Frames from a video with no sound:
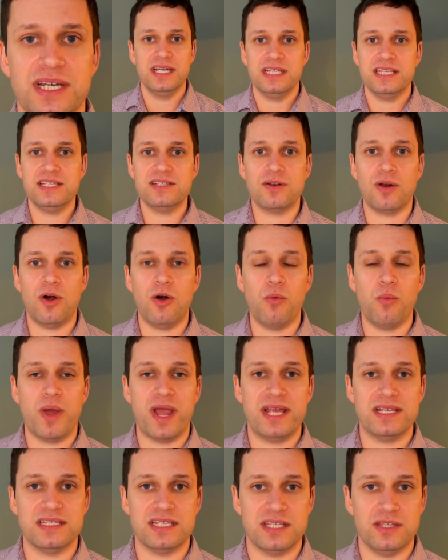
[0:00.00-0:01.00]
These are all
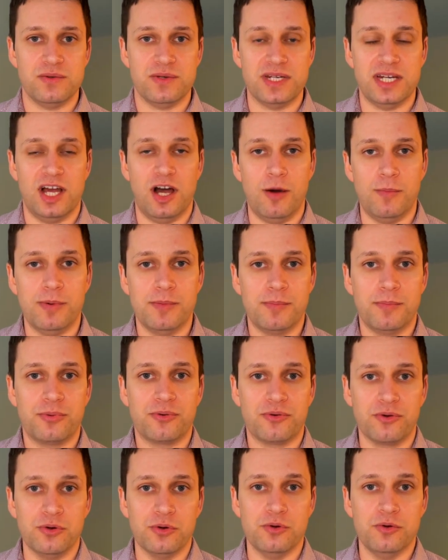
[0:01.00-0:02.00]
ways that you can help
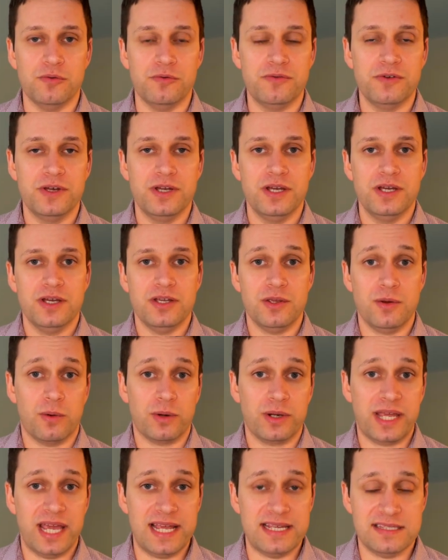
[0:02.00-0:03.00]
prove your
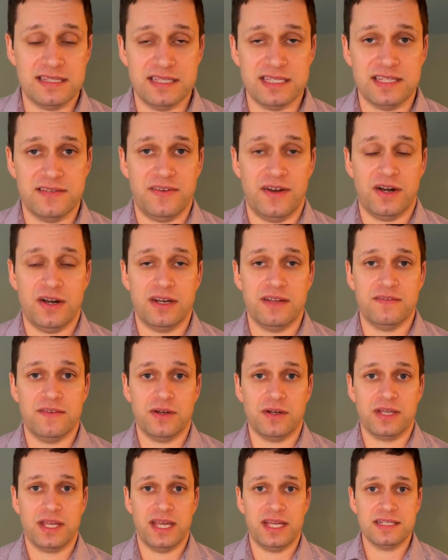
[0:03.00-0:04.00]
case and the severity of your
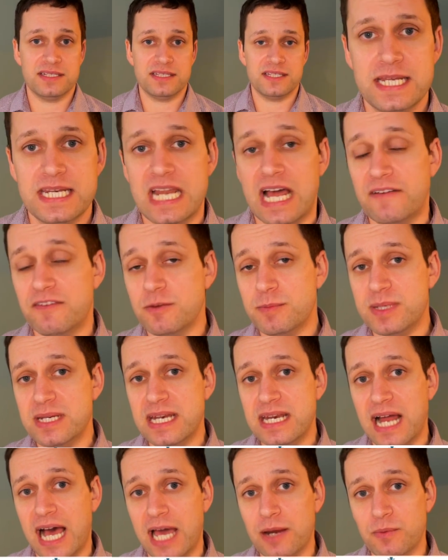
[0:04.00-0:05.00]
case. Now, if you've been
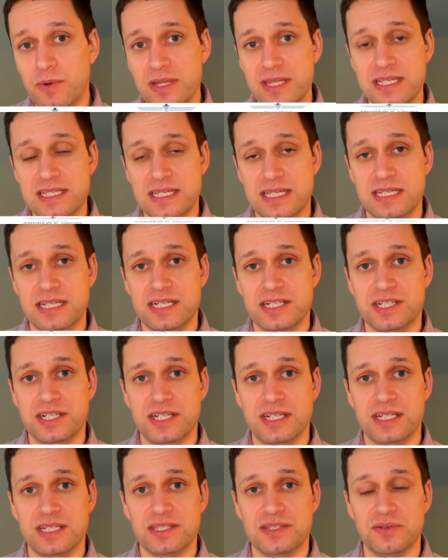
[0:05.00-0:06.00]
denied one of these
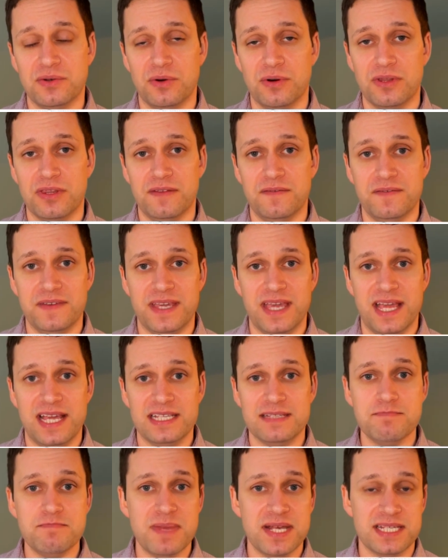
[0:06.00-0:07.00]
conditions or the VA has
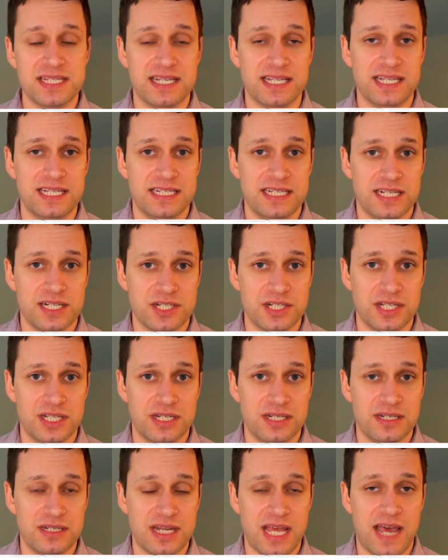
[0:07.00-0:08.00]
missed a
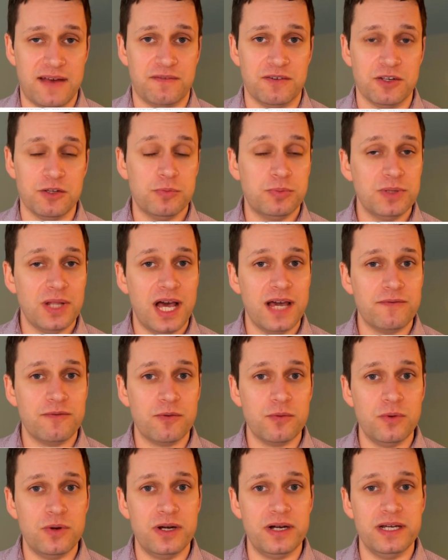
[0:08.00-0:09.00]
condition after you applied for
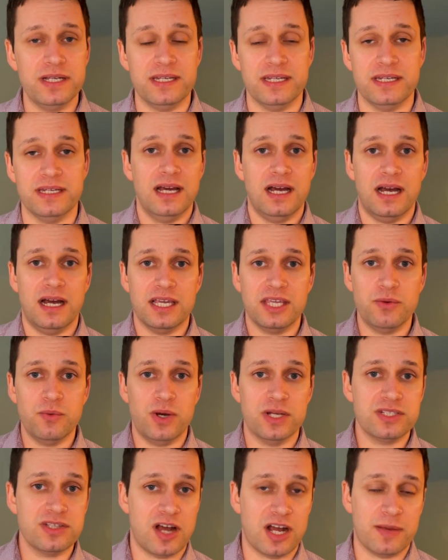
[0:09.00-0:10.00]
one and you
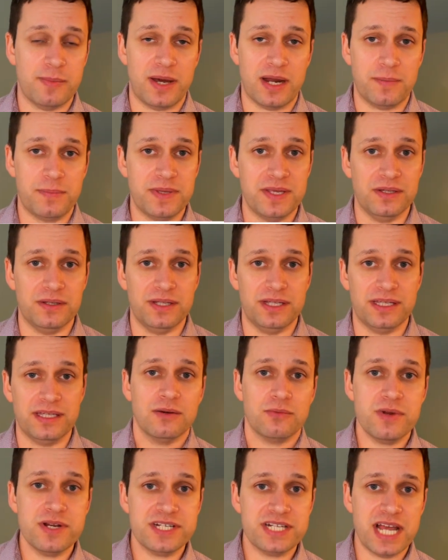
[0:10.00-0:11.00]
want to talk about appealing,
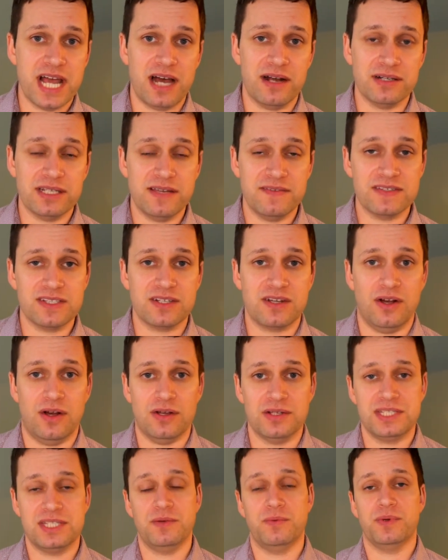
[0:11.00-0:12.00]
reach out, give us a call,
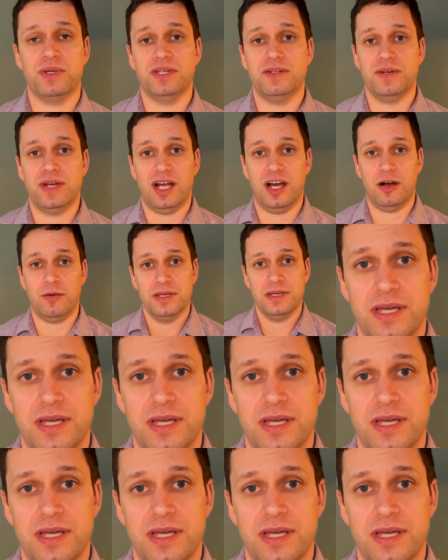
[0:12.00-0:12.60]
see what we can do to help.